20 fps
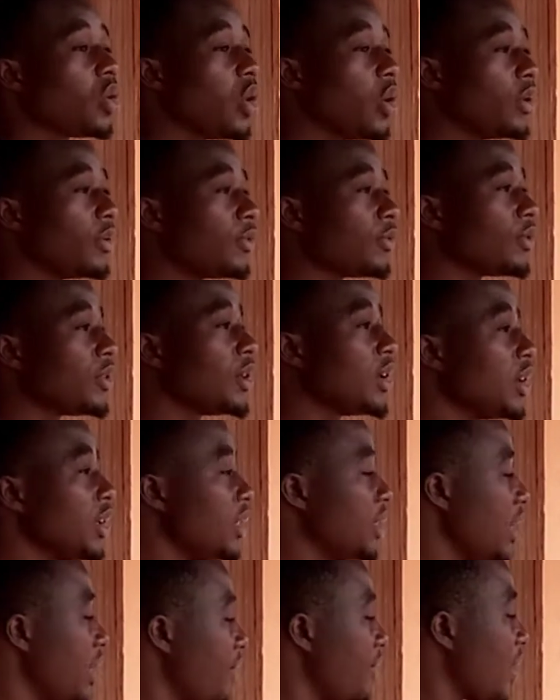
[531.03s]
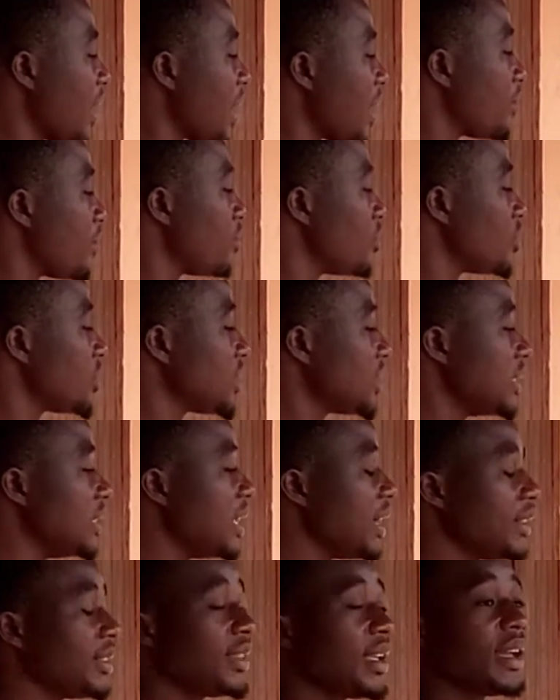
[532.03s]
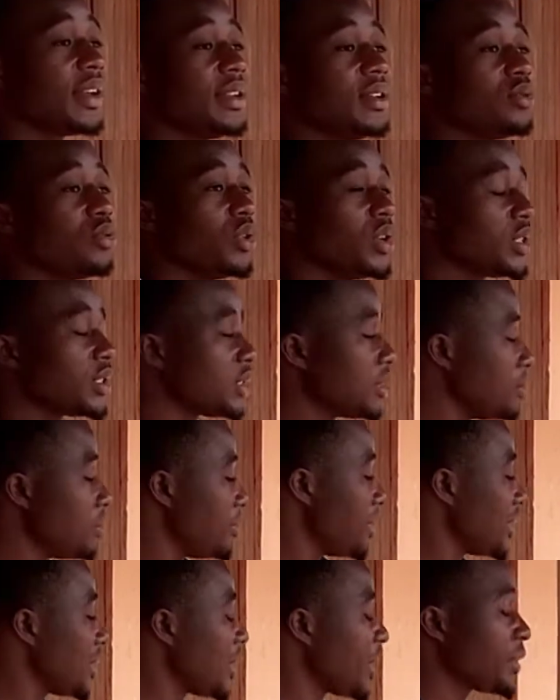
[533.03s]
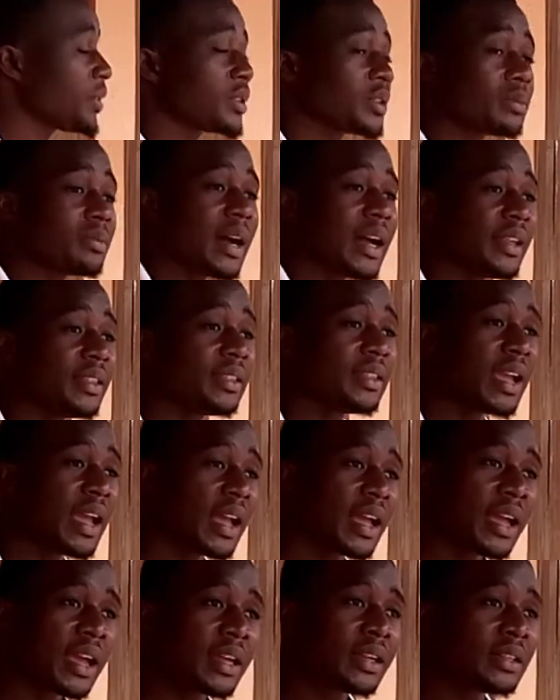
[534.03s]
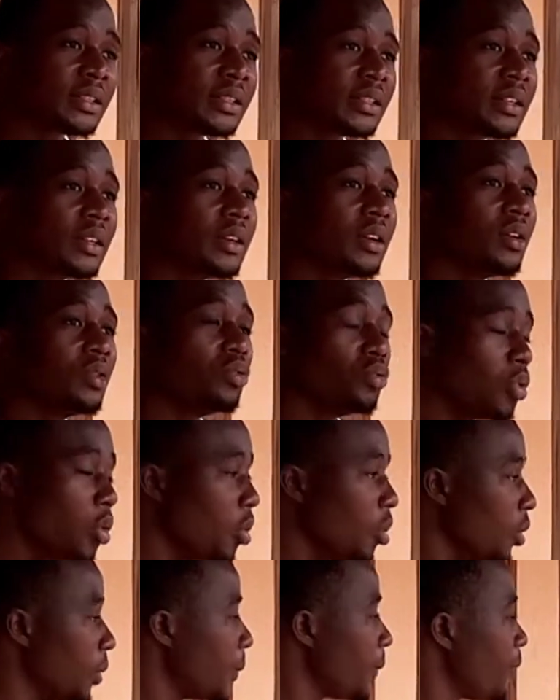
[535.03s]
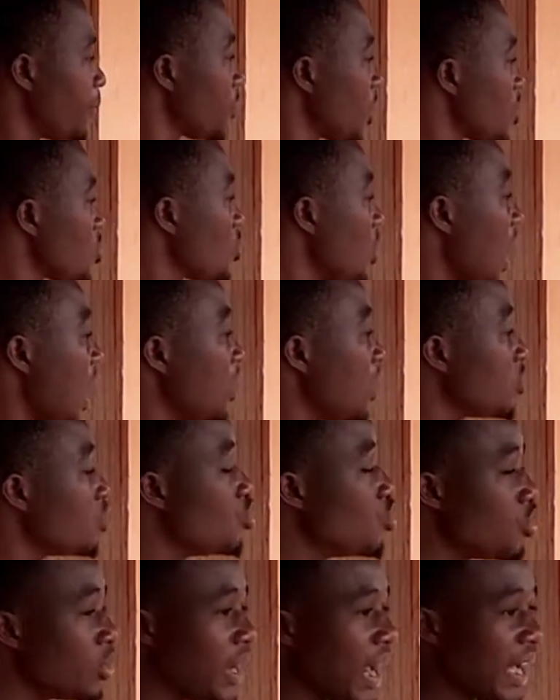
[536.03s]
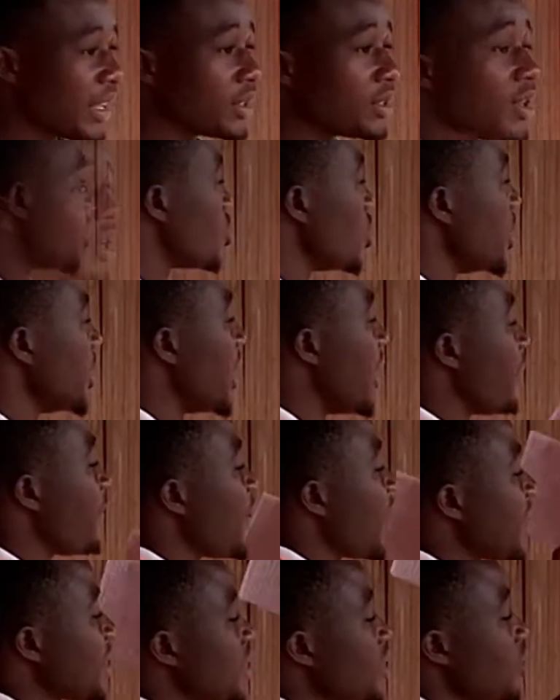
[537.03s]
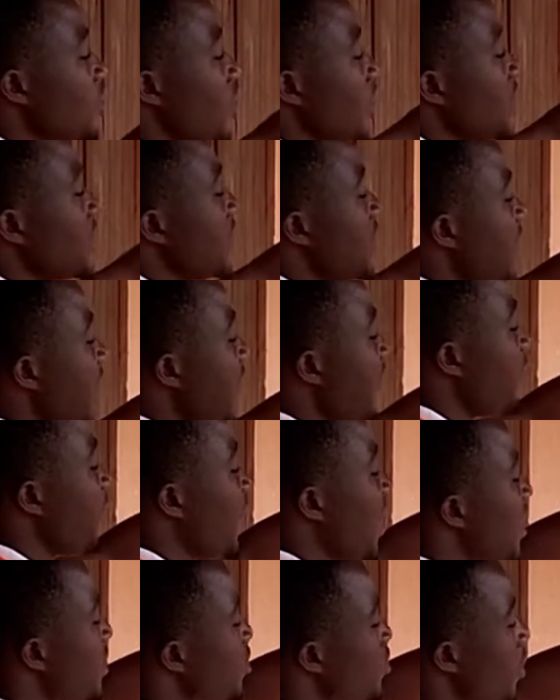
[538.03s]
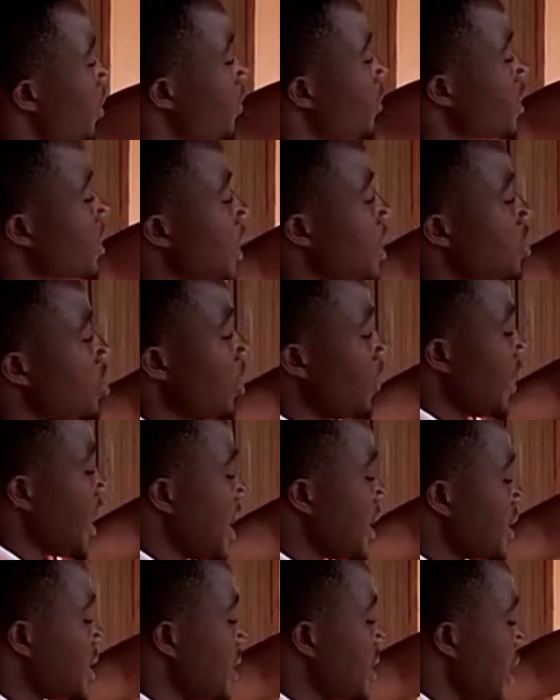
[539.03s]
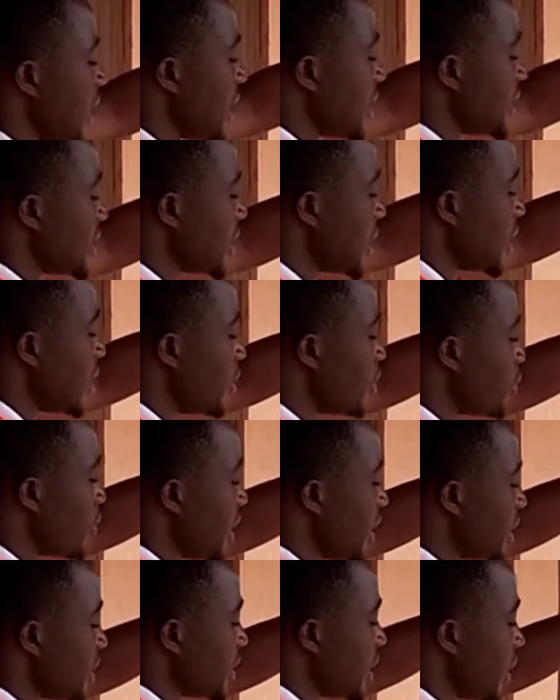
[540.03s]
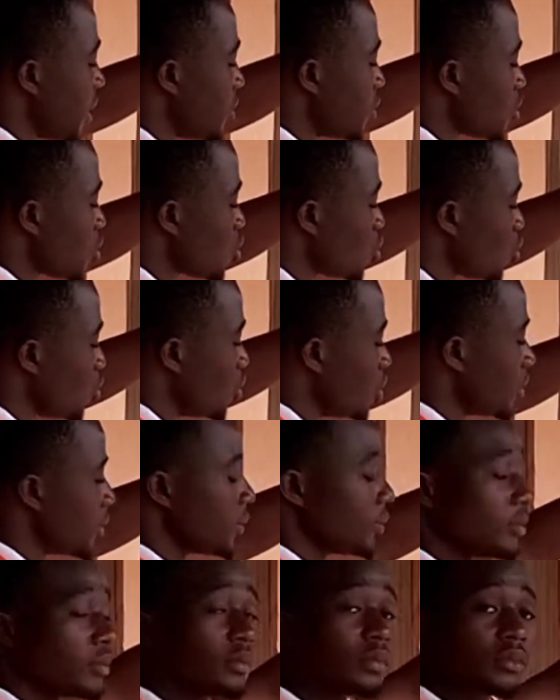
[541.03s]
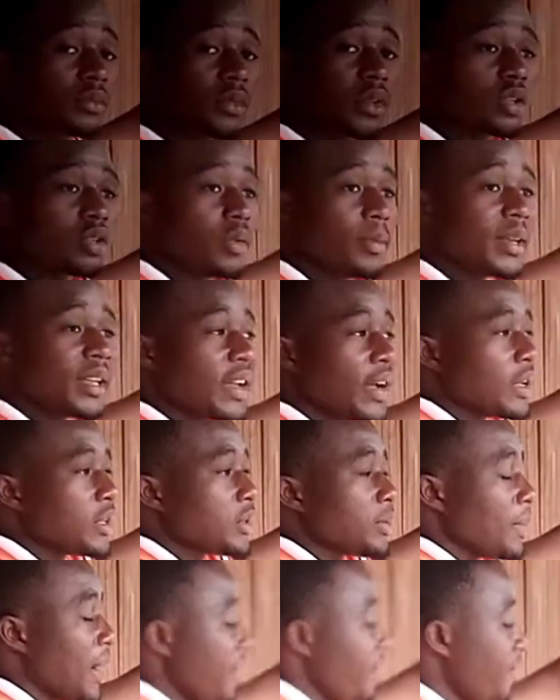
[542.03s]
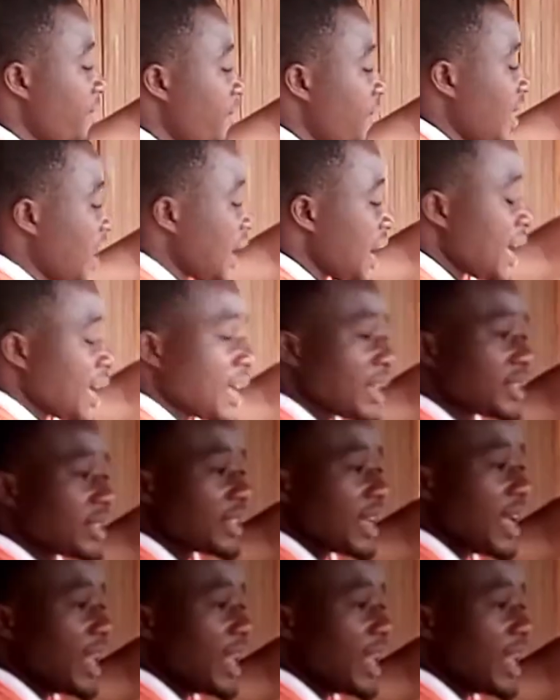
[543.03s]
of the variables in the third equation becomes my third row. So I'll do that. So in the first equation, the first coefficient of x here is 0.02. So it becomes my first